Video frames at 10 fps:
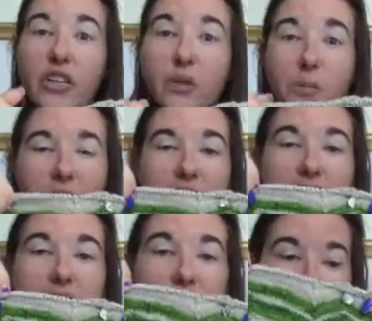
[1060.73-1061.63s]
first
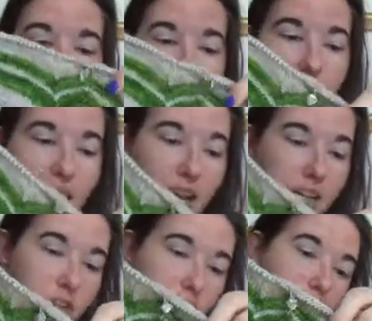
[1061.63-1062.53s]
because it taught me how
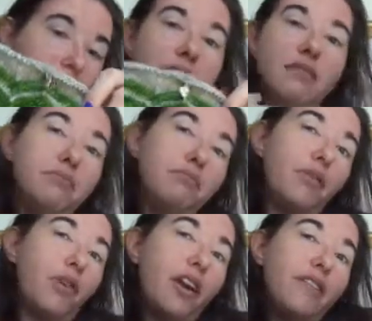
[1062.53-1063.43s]
to do a raglan
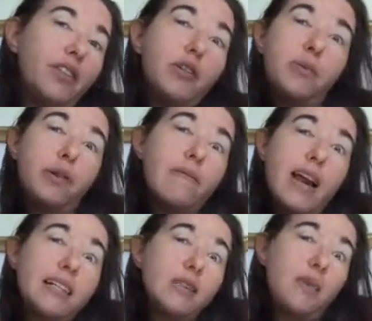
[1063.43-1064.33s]
before I even knew what a
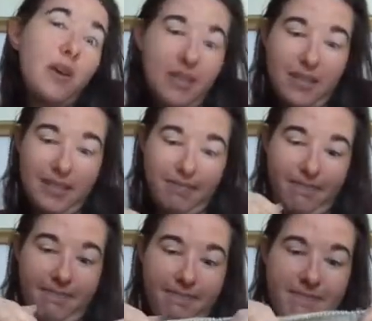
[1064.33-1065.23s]
raglan was.
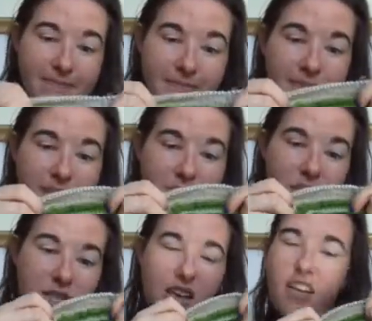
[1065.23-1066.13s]

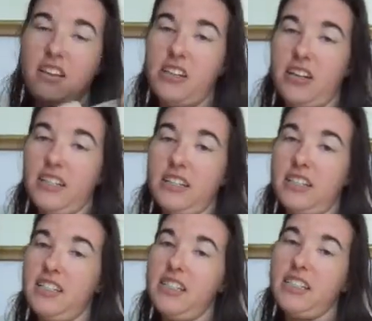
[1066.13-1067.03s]
Because yeah, look,
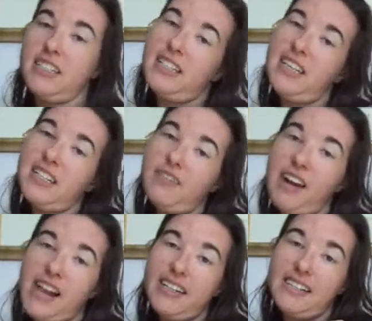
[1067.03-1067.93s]
it's a
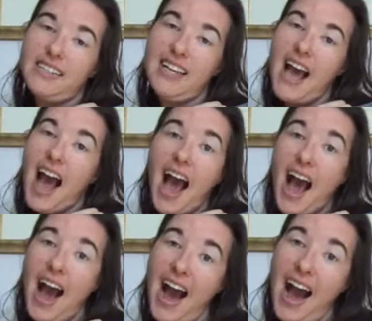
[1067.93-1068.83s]
raglan.
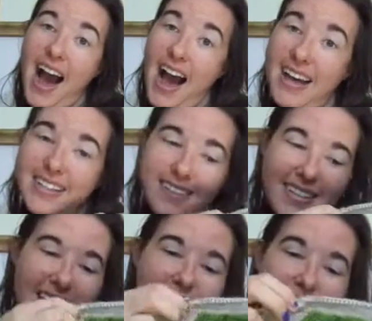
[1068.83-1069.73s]
Ah, so
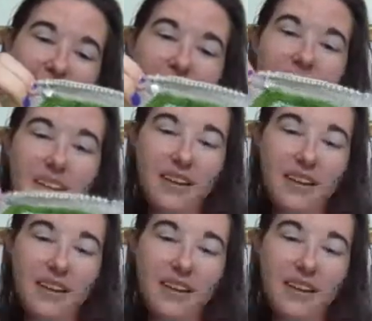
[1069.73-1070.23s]
exciting.